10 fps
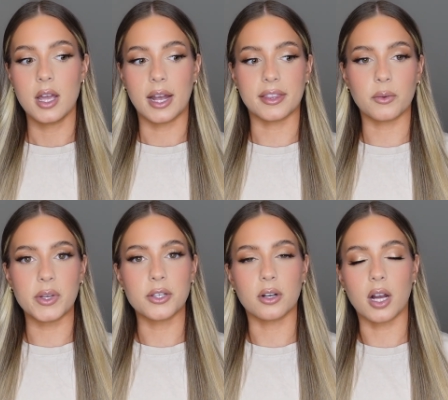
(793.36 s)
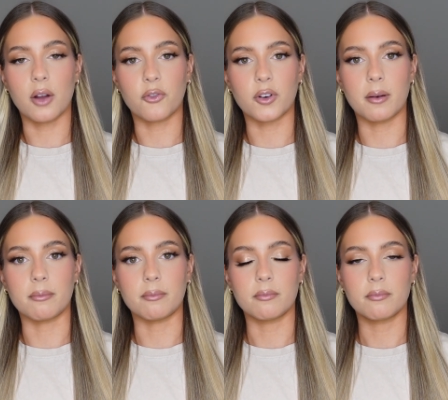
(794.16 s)
I think we took off
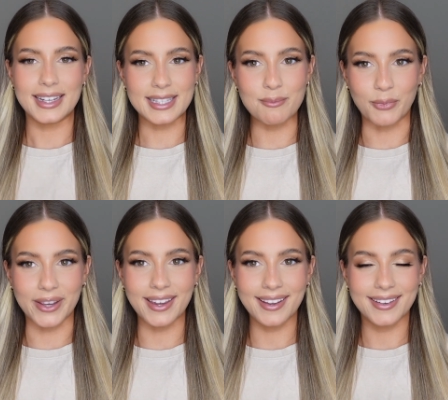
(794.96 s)
from is it Muelle?